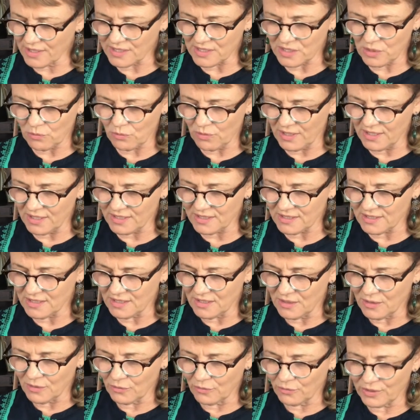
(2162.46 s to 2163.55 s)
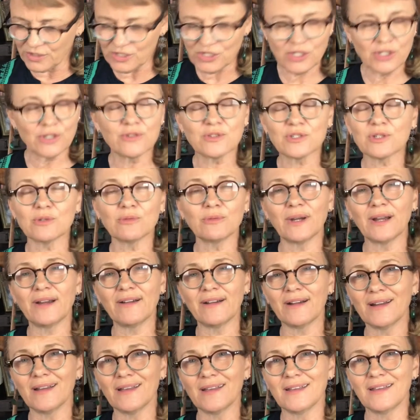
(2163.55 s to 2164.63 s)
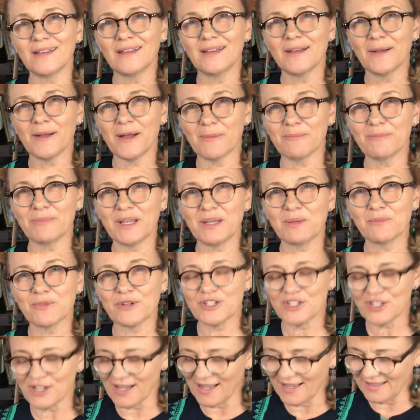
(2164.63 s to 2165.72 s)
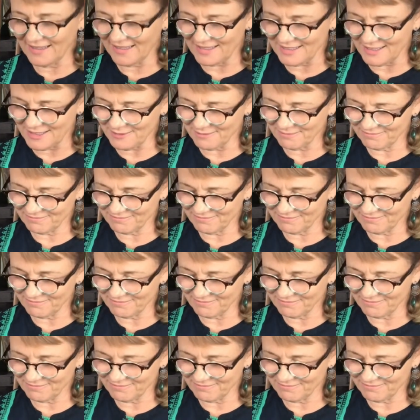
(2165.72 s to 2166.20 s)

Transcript: as it was when she used to wear it on Bainbridge Island.